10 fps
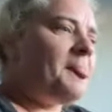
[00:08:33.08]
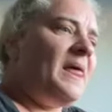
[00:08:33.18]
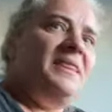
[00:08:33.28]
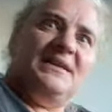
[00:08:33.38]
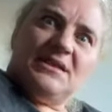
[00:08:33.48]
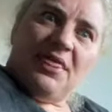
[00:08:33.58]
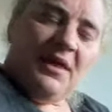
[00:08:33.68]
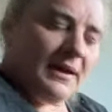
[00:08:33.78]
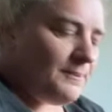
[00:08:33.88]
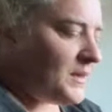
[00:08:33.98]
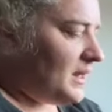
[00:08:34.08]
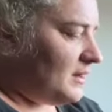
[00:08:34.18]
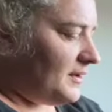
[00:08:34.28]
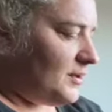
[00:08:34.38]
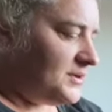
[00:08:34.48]
there's a thing. And
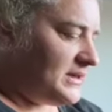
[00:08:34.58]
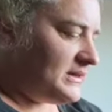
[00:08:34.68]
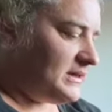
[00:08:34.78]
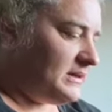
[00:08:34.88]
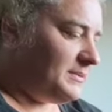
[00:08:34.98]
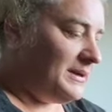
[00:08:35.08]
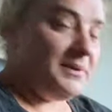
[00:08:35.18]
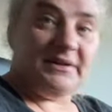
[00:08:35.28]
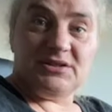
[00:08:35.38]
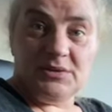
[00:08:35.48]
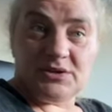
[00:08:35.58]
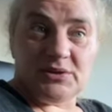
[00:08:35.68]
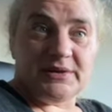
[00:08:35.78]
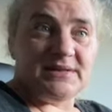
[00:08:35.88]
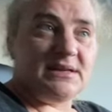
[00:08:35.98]
I contacted the people at
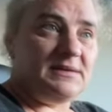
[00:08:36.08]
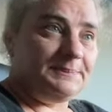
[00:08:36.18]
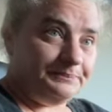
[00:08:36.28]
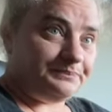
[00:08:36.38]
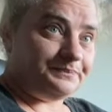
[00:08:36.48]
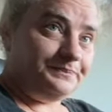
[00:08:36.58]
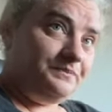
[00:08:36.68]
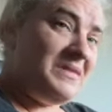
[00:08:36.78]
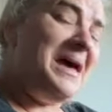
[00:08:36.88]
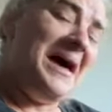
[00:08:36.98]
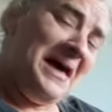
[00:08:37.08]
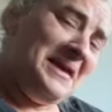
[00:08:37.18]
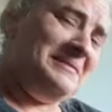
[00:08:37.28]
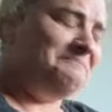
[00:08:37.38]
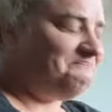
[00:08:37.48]
Zeusical and said,
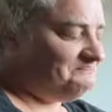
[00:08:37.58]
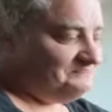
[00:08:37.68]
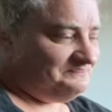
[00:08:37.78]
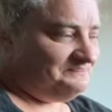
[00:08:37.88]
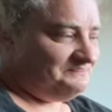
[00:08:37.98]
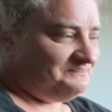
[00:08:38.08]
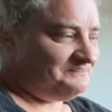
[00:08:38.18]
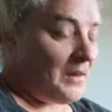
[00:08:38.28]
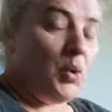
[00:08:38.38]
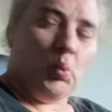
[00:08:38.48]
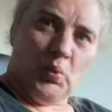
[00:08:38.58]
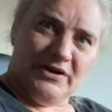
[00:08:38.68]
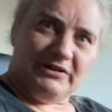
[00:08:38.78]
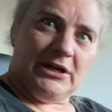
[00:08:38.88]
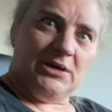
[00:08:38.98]
hey,
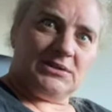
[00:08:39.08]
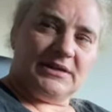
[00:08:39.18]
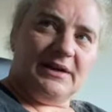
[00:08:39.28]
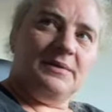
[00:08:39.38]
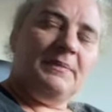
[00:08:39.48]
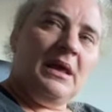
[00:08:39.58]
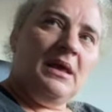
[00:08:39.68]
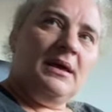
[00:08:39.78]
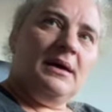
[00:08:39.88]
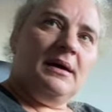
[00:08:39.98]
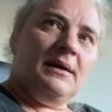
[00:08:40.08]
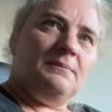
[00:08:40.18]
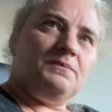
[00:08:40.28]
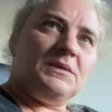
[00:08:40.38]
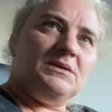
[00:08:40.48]
we're in lockdown.
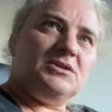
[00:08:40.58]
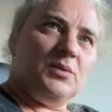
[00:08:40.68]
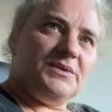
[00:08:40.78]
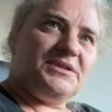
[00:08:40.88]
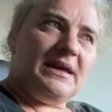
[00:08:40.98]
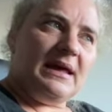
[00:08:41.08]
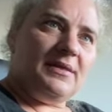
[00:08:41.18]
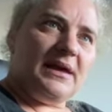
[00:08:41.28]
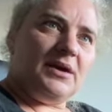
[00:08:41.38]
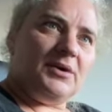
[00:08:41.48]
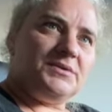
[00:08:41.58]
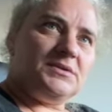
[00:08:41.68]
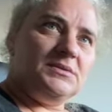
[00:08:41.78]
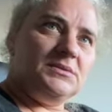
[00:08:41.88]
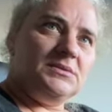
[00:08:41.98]
So we'll see how that goes.
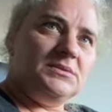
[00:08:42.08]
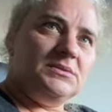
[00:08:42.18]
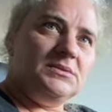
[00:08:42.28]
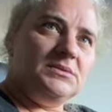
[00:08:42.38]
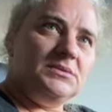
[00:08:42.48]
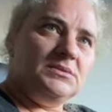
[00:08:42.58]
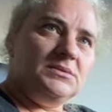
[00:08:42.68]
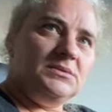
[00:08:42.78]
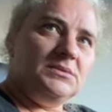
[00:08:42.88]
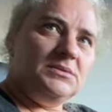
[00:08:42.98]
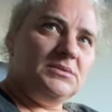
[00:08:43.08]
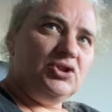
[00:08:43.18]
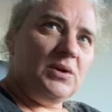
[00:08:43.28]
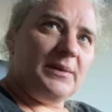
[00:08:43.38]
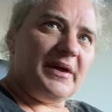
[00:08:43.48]

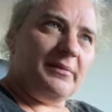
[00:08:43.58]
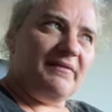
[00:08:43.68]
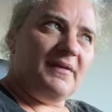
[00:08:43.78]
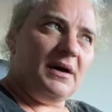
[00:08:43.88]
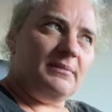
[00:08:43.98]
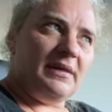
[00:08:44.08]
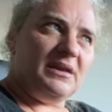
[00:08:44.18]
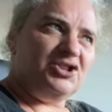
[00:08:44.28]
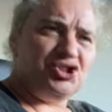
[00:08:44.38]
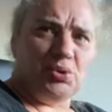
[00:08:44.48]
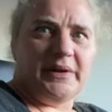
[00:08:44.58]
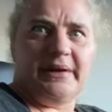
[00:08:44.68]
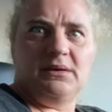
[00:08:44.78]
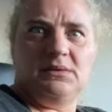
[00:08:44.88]
Surely we're going to be fine by then. Surely.